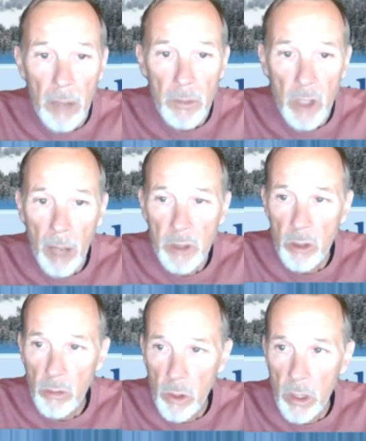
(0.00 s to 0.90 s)
Yom
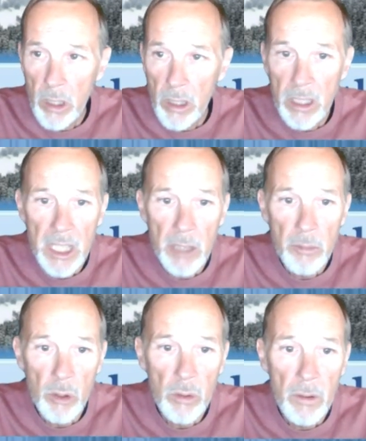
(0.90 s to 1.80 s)
Teruah in
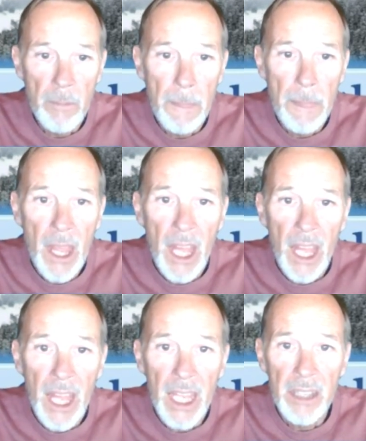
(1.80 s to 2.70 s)
Hebrew.
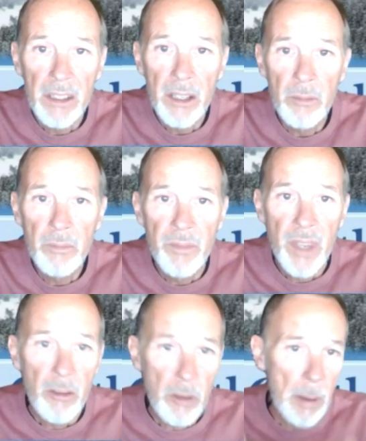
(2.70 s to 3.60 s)
And
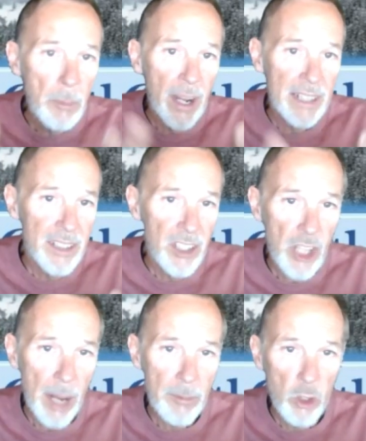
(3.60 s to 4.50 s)
remember
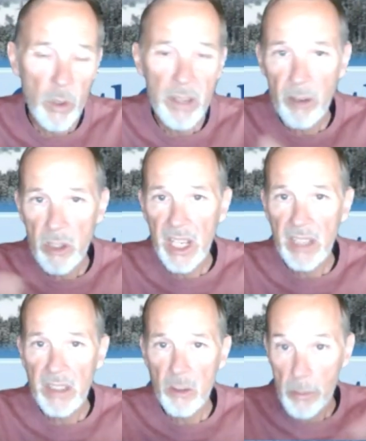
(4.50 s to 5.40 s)
Exodus chapter 20, verse
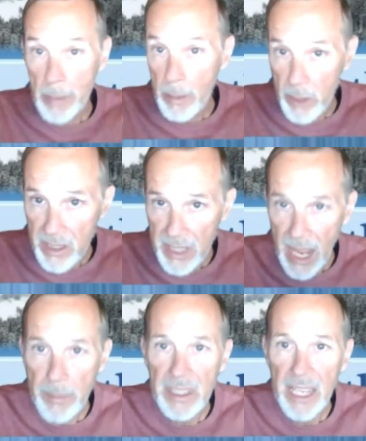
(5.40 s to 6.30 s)
8 says, remember the
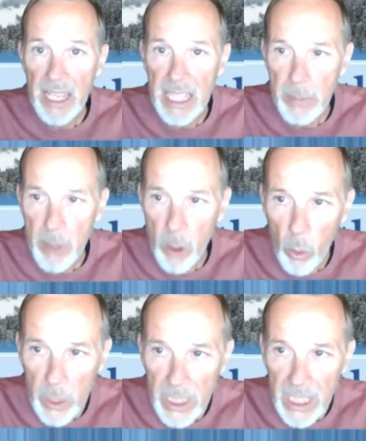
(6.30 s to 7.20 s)
Sabbath day, keep it
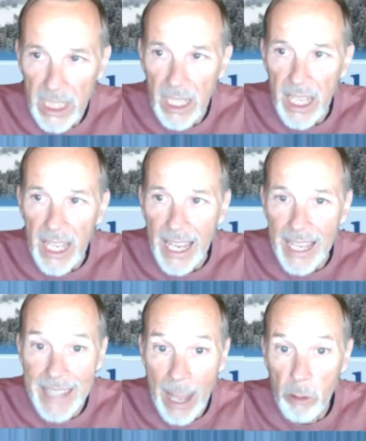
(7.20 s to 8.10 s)
holy.
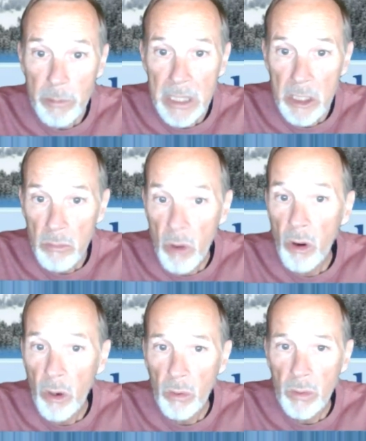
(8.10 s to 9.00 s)
And that would be
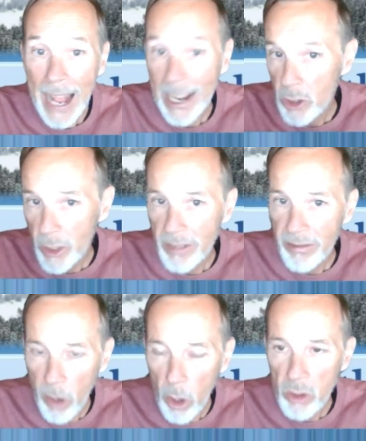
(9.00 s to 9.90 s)
tomorrow. Actually,
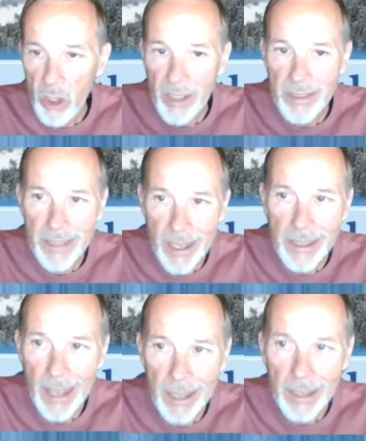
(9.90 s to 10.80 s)
it falls on a
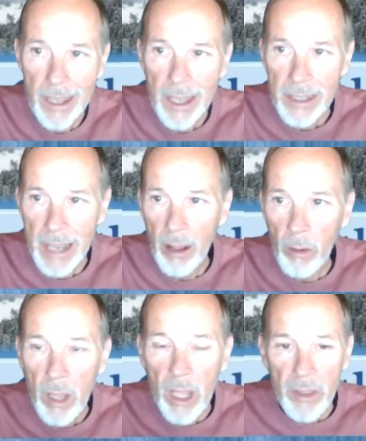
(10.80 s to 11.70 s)
Sunday.
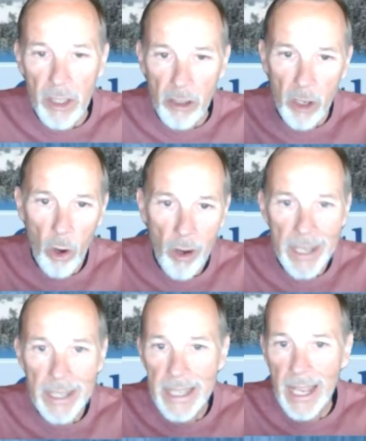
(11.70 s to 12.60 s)
Now, the
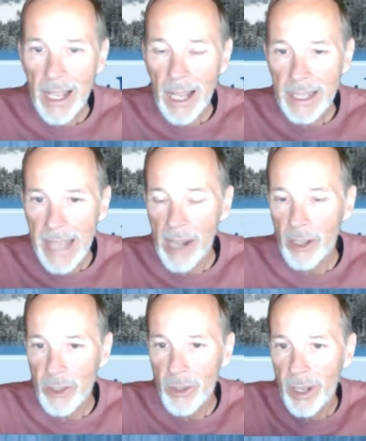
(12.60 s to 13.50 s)
Gregorian
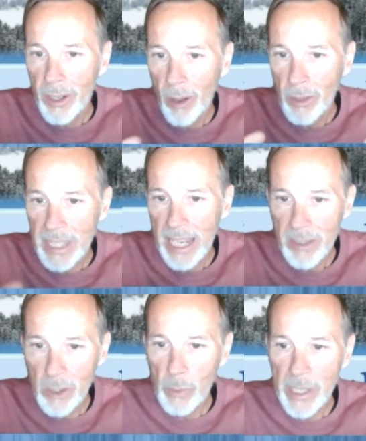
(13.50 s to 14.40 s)
calendar and all the
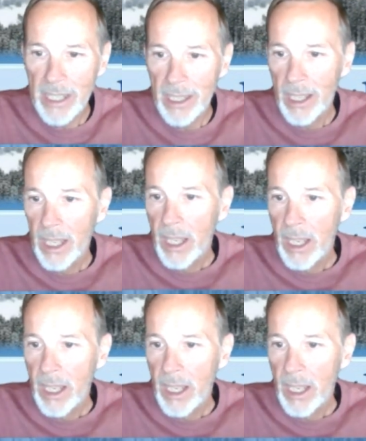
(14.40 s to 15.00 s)
days of the week,